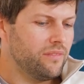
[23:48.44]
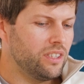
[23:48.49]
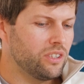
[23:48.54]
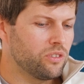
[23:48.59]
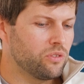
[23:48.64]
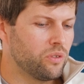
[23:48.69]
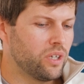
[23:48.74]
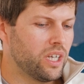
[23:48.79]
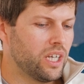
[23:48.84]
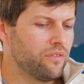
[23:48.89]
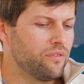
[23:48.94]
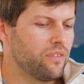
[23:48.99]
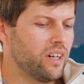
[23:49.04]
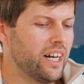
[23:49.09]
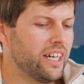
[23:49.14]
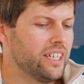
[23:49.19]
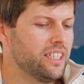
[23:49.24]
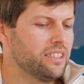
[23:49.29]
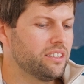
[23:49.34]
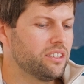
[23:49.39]
you have
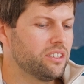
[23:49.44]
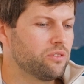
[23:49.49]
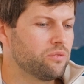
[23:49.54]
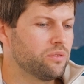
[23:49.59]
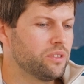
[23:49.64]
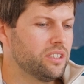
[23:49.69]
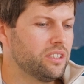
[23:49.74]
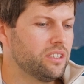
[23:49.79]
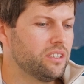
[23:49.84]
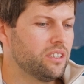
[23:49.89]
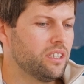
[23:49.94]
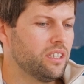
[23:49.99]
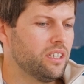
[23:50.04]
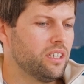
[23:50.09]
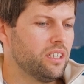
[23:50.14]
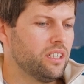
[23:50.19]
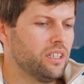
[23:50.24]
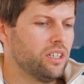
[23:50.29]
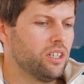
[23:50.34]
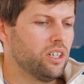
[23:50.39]
high degree
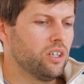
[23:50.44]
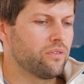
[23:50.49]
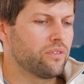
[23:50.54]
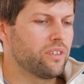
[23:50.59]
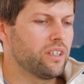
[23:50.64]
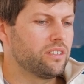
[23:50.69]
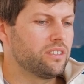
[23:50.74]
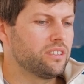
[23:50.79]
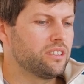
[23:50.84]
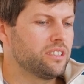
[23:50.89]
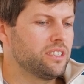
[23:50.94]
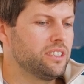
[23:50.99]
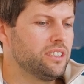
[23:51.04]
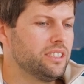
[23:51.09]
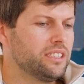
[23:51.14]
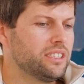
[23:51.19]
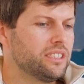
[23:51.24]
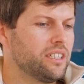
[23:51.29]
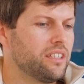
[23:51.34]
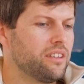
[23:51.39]
of
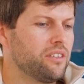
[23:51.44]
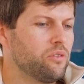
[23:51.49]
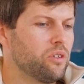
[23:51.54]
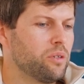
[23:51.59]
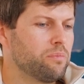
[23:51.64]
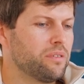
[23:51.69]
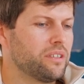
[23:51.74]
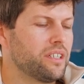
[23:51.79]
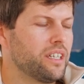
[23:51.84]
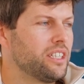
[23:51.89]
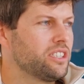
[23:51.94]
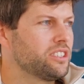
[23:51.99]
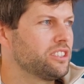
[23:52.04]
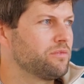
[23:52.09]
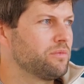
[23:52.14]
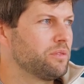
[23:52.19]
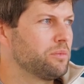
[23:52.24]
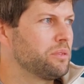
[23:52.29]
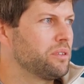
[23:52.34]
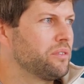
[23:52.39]
guarantees that your
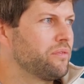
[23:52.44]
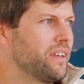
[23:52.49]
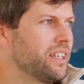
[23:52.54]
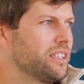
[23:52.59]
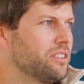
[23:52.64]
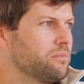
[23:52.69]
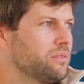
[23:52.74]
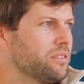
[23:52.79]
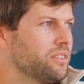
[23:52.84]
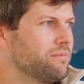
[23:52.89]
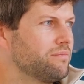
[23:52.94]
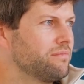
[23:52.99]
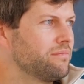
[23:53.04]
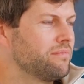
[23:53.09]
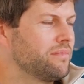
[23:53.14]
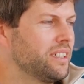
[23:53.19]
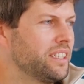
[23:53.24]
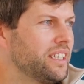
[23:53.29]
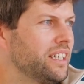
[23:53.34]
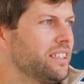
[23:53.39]
applications will be available
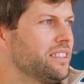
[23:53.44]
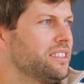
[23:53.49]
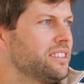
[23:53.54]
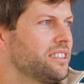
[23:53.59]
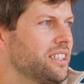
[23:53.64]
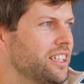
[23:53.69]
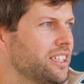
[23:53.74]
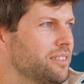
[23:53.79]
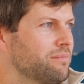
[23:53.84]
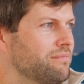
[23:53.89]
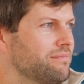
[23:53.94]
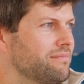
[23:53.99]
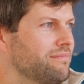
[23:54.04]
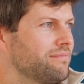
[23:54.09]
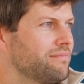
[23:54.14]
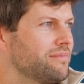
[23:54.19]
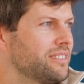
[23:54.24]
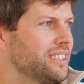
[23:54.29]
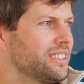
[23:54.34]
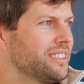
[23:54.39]
at any time,
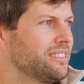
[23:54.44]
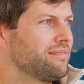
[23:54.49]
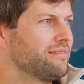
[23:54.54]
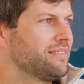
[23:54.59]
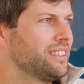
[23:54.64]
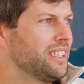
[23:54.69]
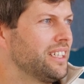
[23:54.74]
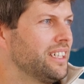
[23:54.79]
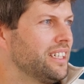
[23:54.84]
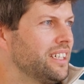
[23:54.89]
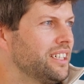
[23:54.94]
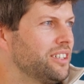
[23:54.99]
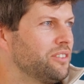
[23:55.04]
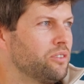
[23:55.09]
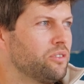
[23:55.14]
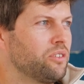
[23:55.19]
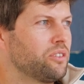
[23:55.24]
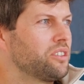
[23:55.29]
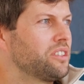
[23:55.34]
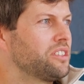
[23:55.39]
right? you're
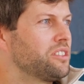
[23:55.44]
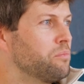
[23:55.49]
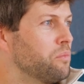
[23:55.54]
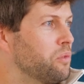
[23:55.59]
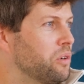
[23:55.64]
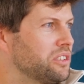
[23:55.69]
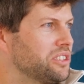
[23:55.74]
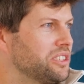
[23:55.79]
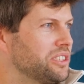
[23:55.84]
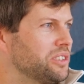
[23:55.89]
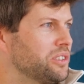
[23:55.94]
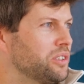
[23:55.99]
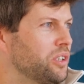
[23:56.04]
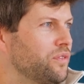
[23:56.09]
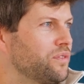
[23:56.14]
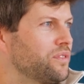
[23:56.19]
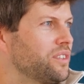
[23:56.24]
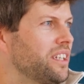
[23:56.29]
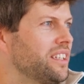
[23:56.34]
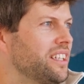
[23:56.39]
not at the mercy
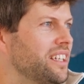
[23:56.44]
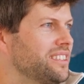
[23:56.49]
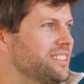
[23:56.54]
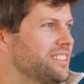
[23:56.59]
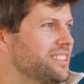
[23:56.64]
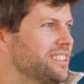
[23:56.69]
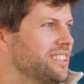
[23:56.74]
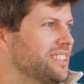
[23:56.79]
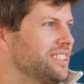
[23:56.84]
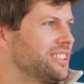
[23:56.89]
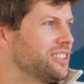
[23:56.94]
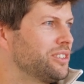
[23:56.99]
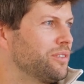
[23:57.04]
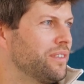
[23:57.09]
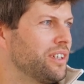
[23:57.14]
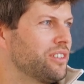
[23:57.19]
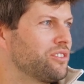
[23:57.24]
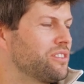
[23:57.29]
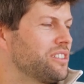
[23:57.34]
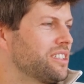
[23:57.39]
of 10 entities to
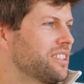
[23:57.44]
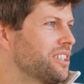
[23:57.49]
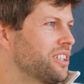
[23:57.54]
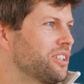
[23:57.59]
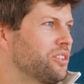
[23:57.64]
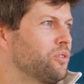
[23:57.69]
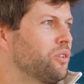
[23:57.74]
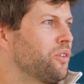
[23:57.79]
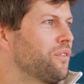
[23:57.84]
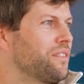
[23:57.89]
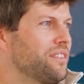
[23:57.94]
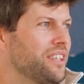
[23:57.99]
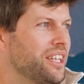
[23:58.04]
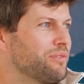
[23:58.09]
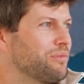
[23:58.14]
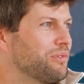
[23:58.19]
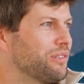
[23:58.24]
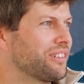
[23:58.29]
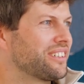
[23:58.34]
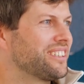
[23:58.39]
eventually kick you off the
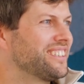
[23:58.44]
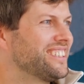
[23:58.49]
network.